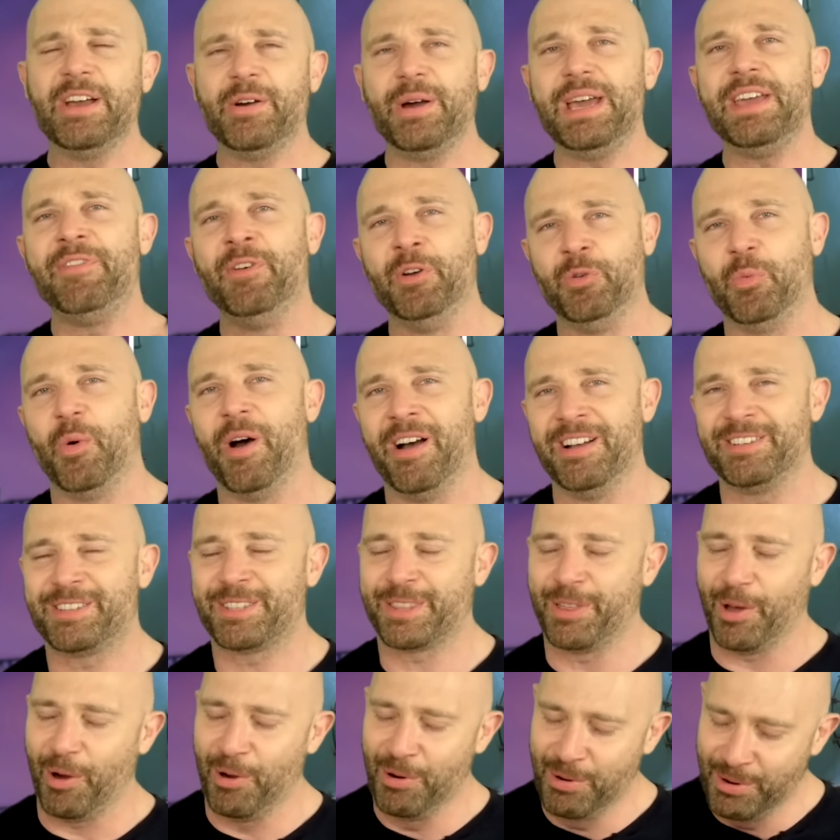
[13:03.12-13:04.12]
got even worse,
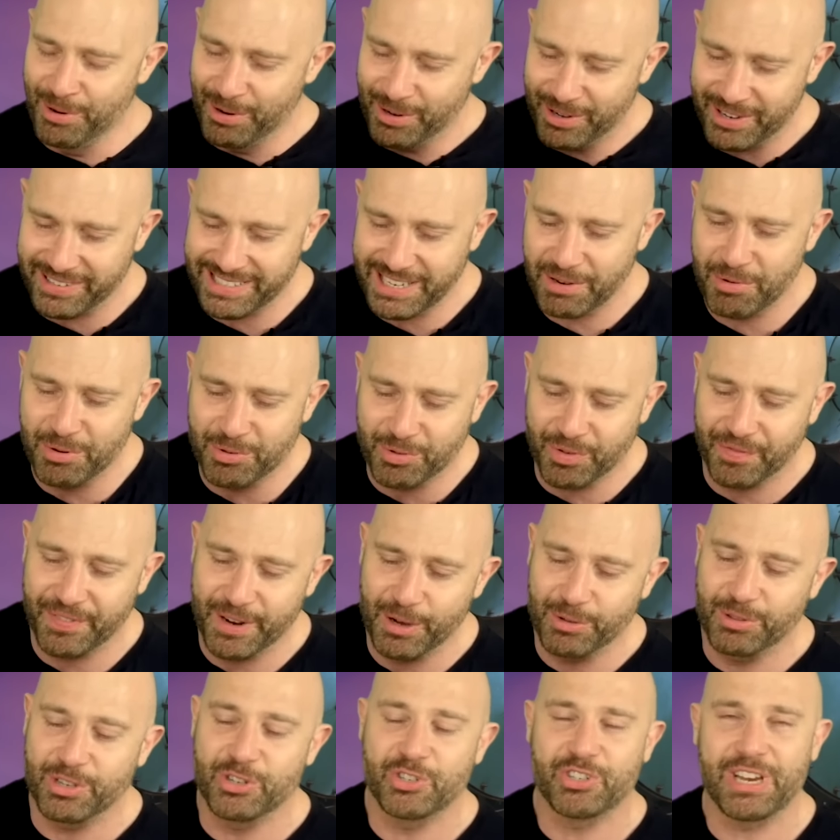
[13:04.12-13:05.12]
though, because it was
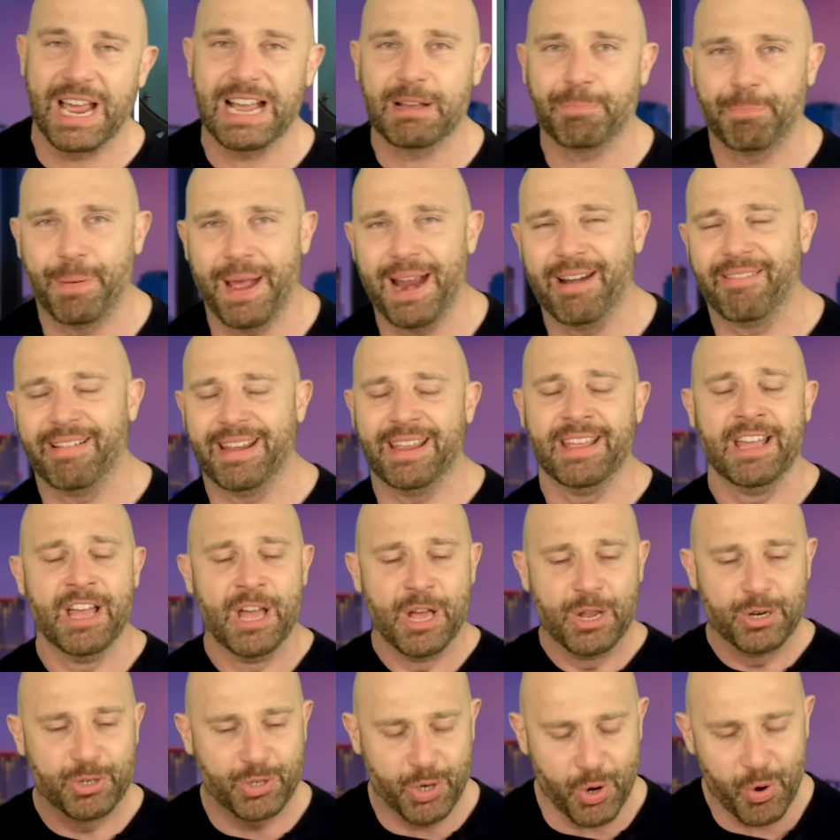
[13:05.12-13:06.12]
revealed that Jack Perry,
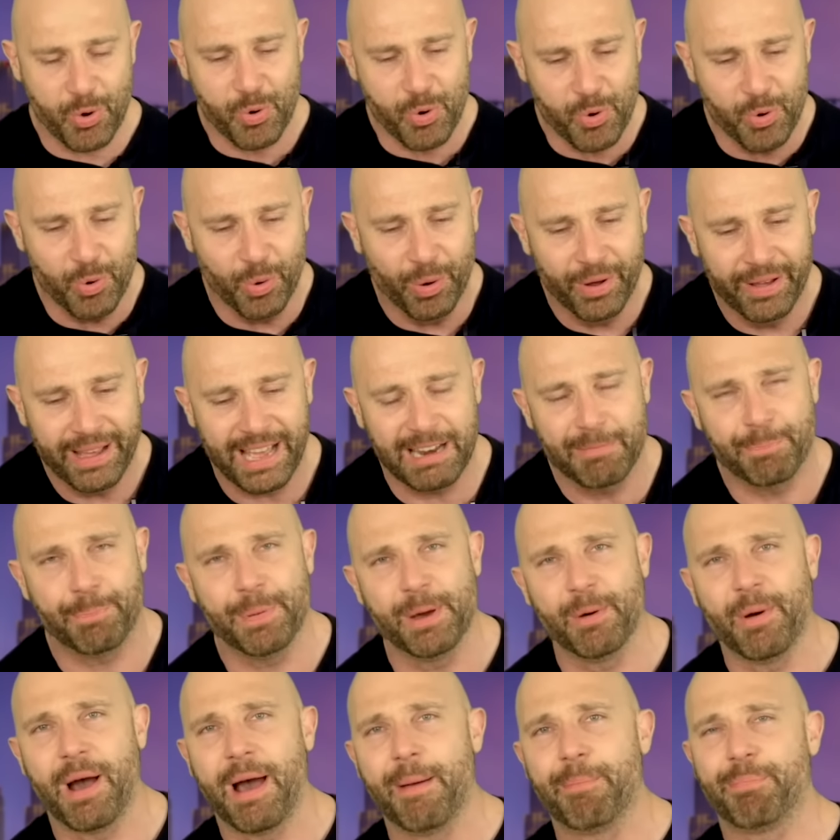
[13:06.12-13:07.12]
too, had
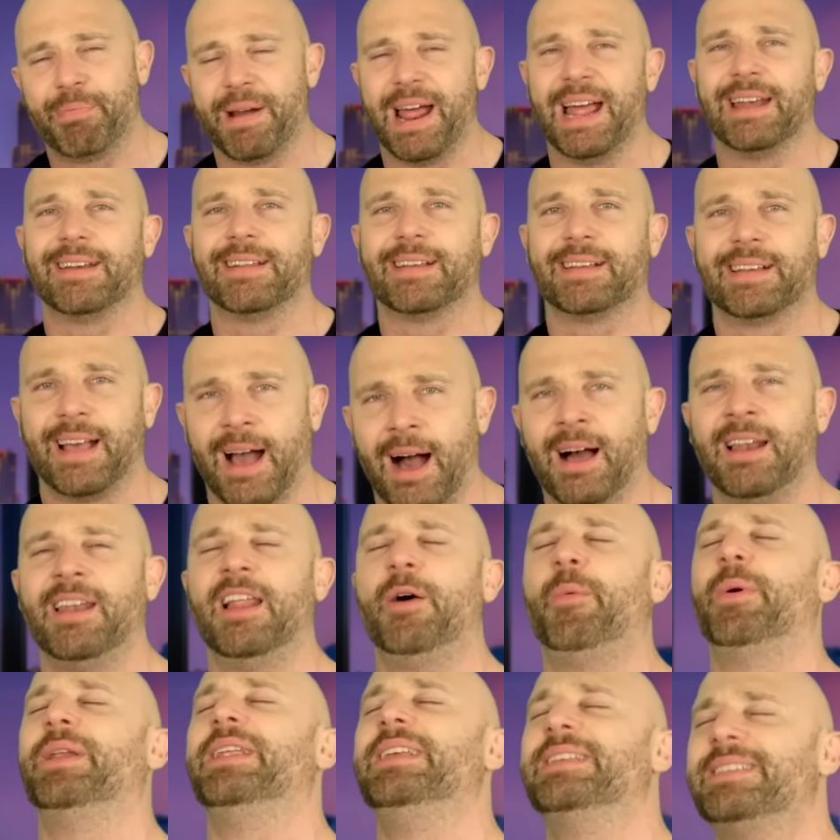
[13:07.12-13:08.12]
built up Brandon
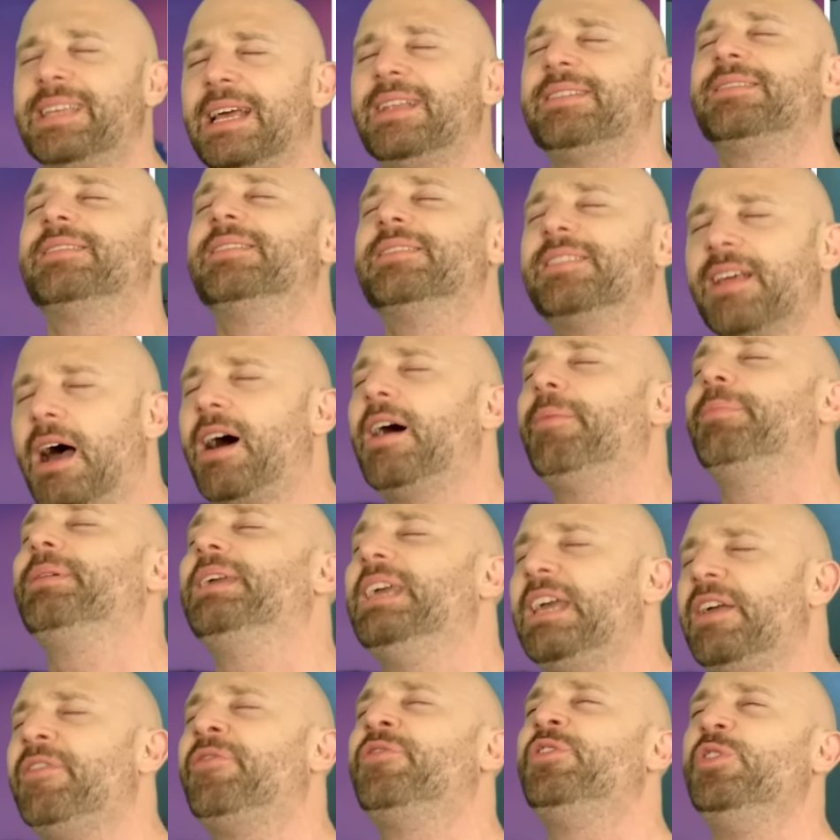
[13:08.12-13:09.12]
Cutler when he said to Darby,
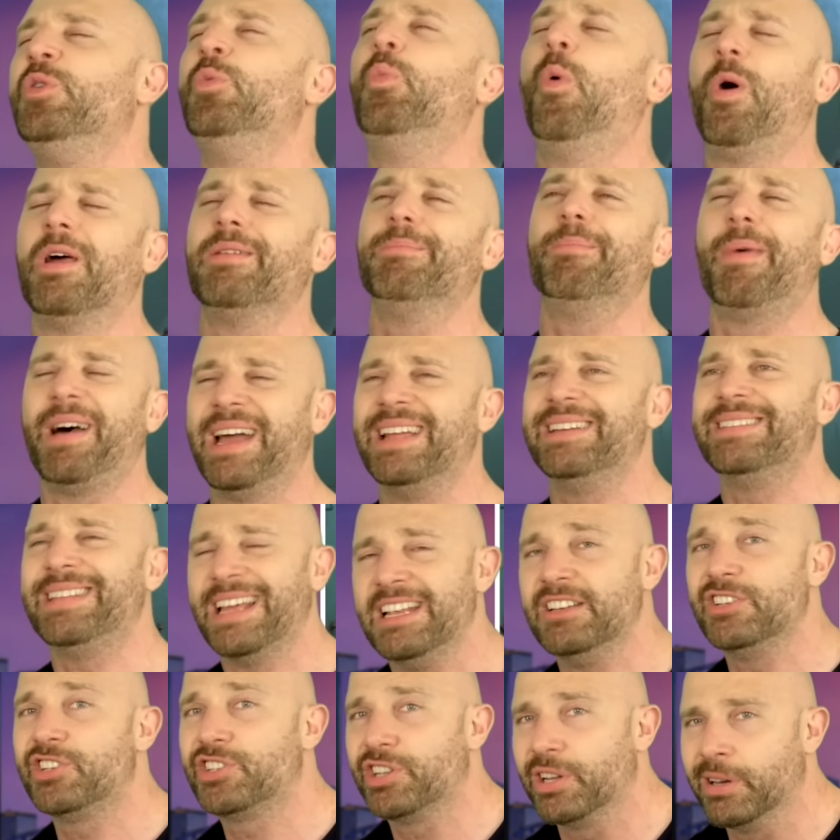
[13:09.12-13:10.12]
if you want my
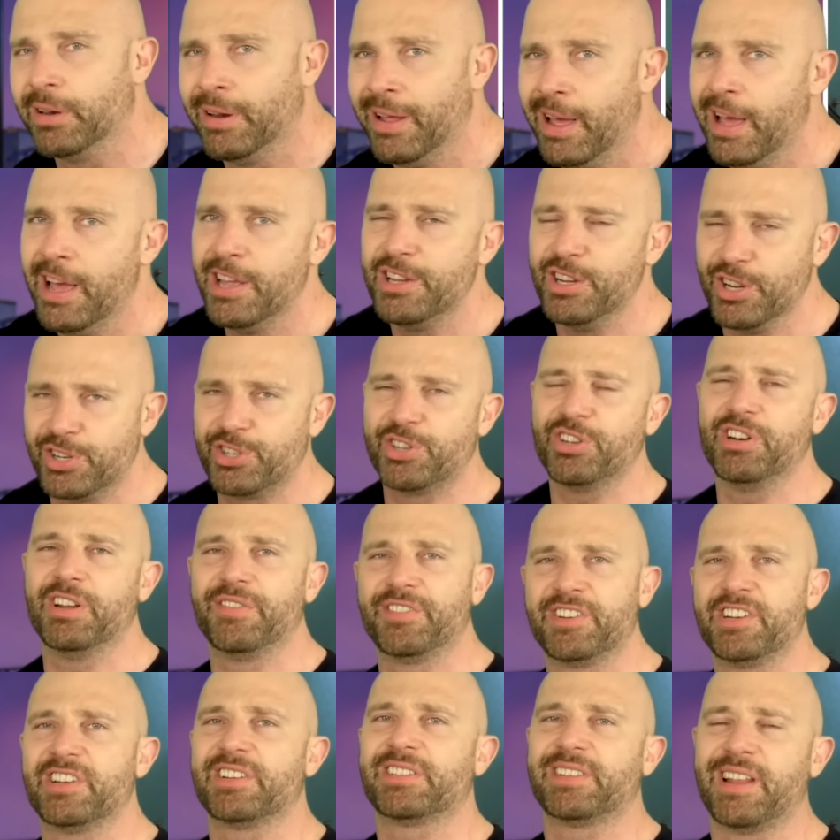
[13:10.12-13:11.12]
attention, you should have
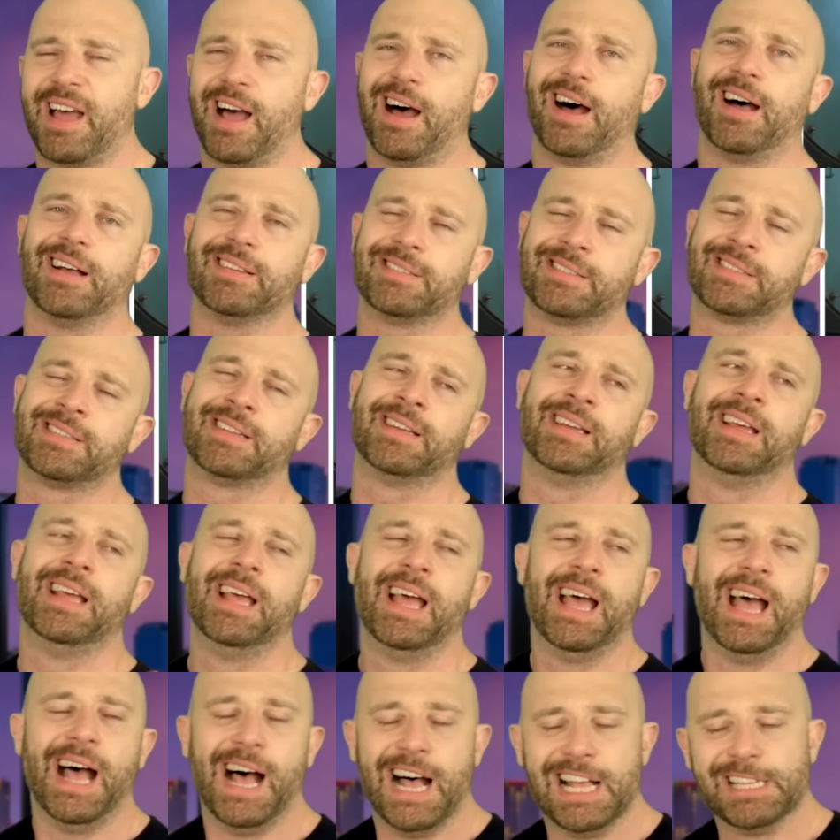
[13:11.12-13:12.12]
just asked.
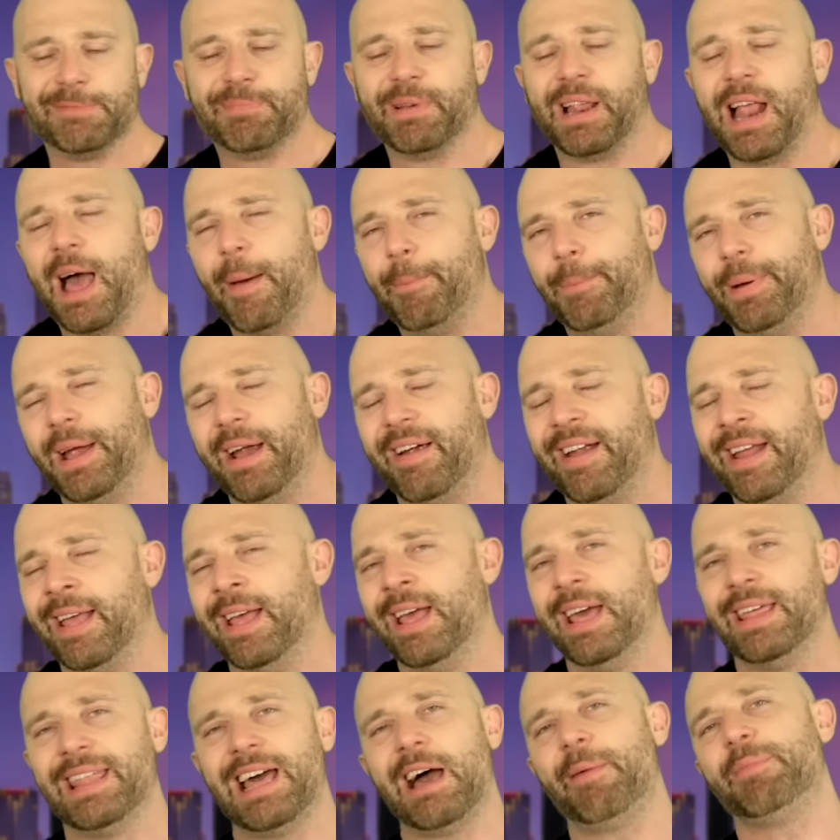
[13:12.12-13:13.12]
I'd be like, Perry,
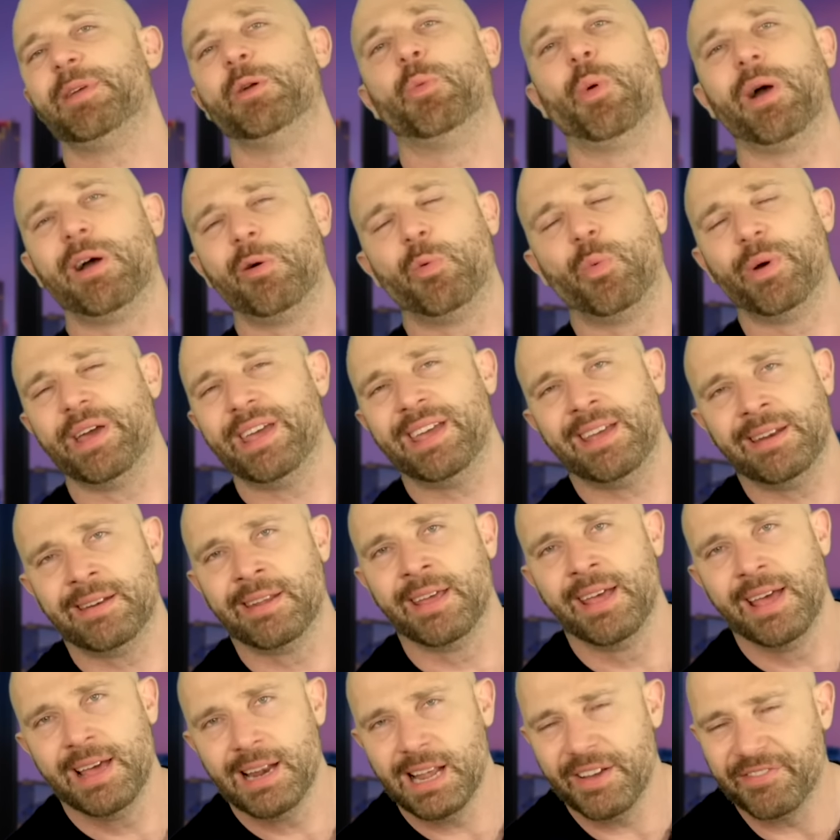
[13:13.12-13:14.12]
that'd be well weird.
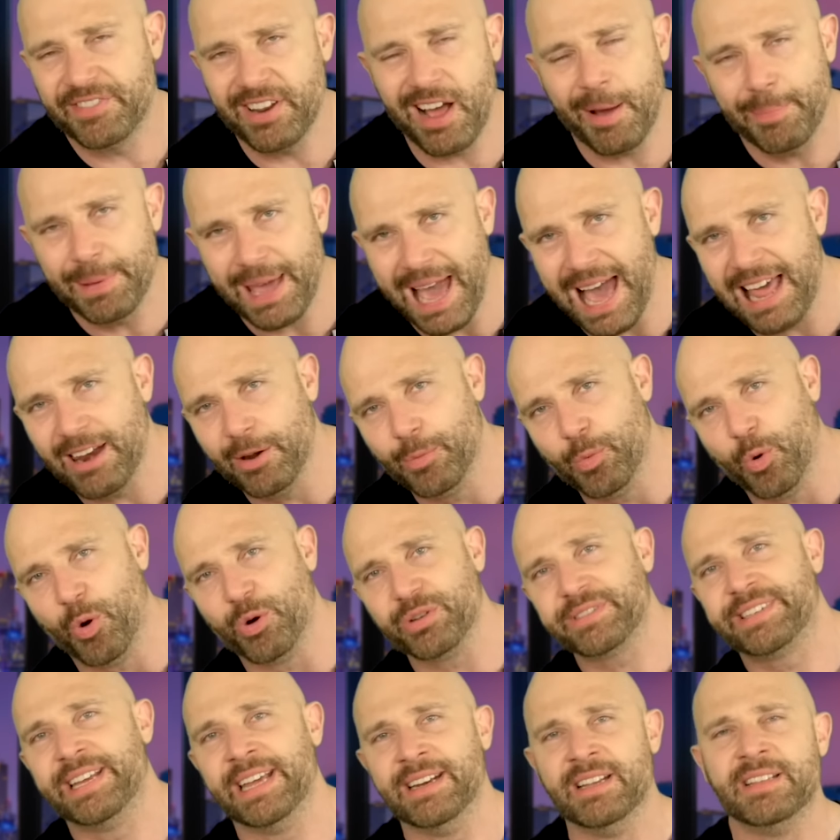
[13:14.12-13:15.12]
If Darby Allin
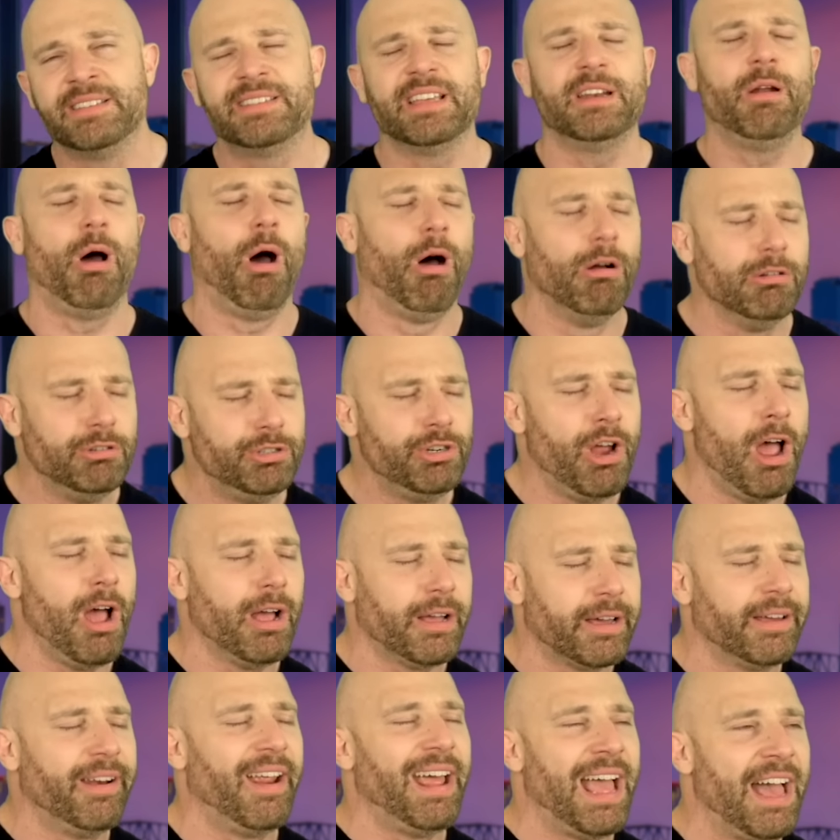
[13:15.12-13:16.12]
walked in and said, Oh,
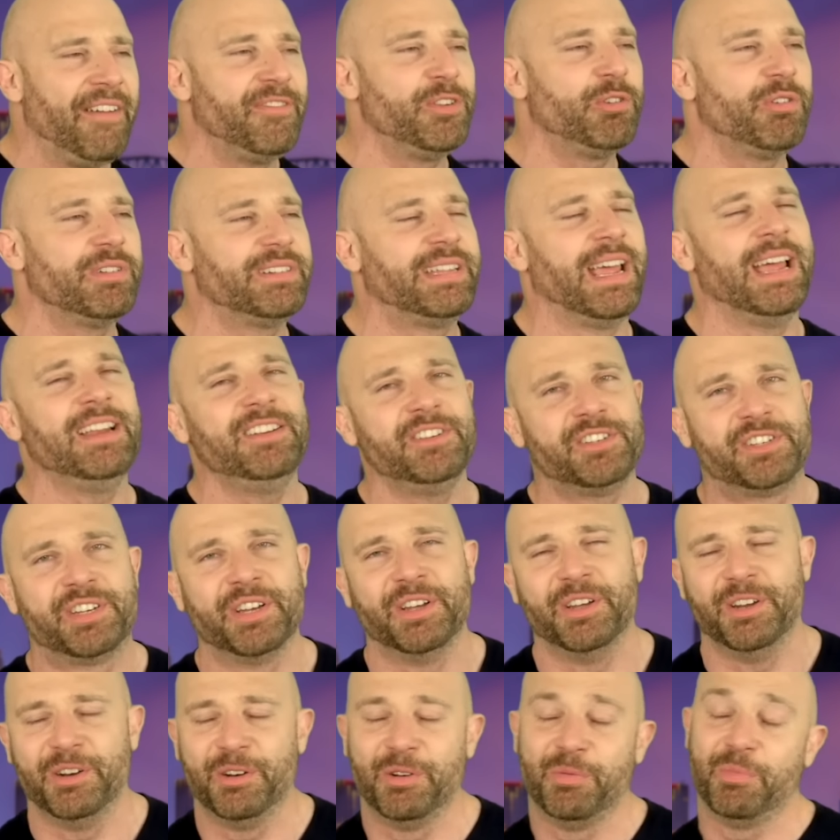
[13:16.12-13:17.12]
Jack, can I have your
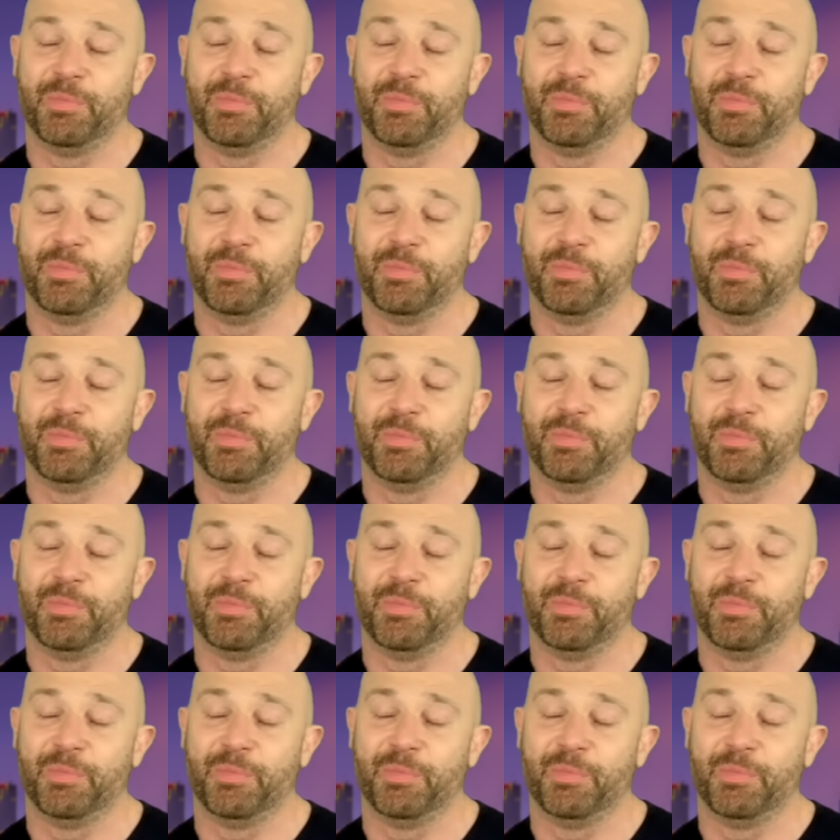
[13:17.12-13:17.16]
attention?